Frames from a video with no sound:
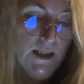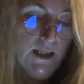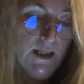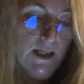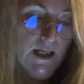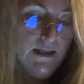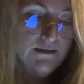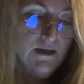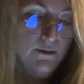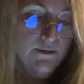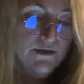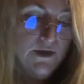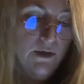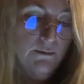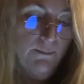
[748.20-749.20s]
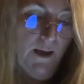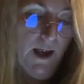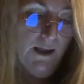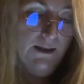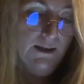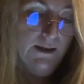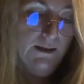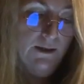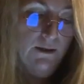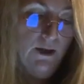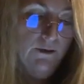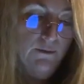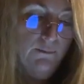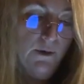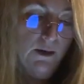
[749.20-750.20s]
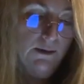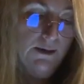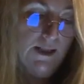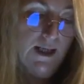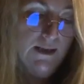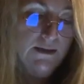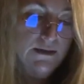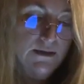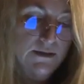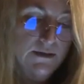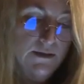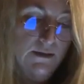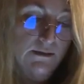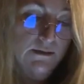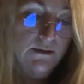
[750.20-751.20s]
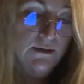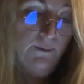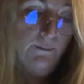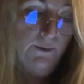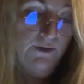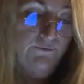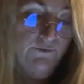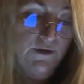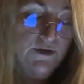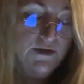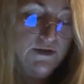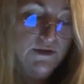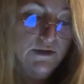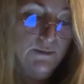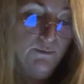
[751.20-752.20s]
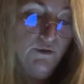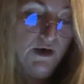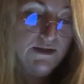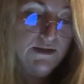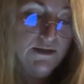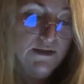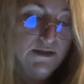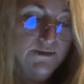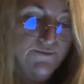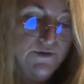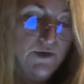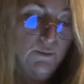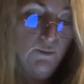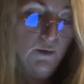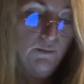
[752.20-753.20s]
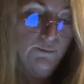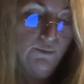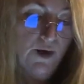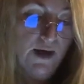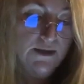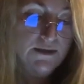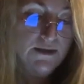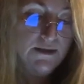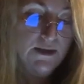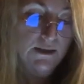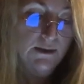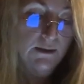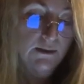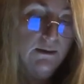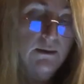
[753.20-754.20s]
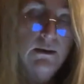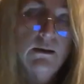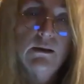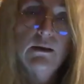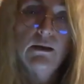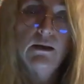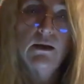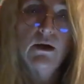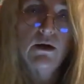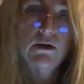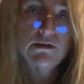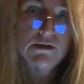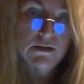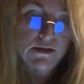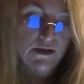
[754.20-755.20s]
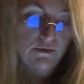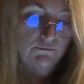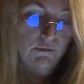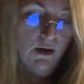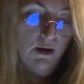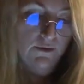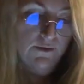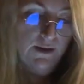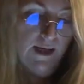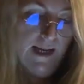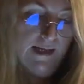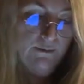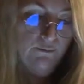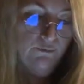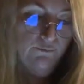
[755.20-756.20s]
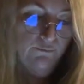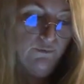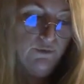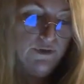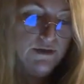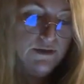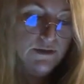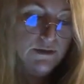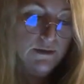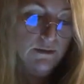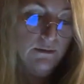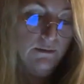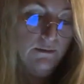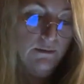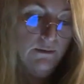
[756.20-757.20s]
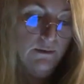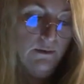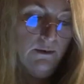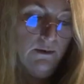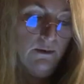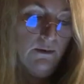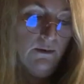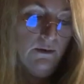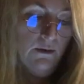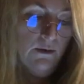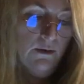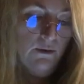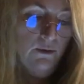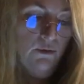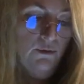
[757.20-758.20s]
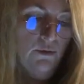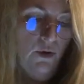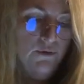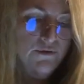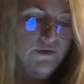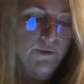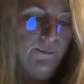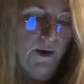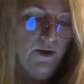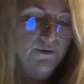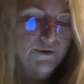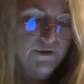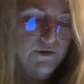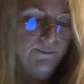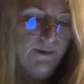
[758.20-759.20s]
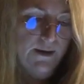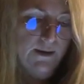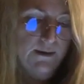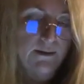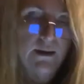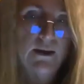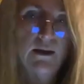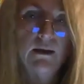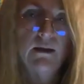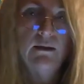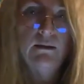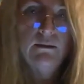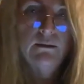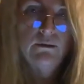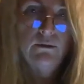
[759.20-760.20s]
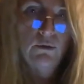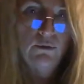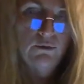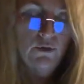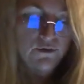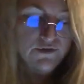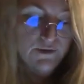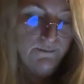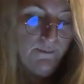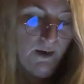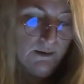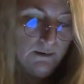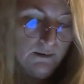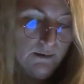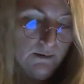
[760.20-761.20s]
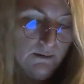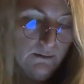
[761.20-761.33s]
As I was unpacking, another monk entered, and, oblivious to the presence of someone practising, he asked in a rather loud voice, "You're not supposed to be in here. You're not a monk."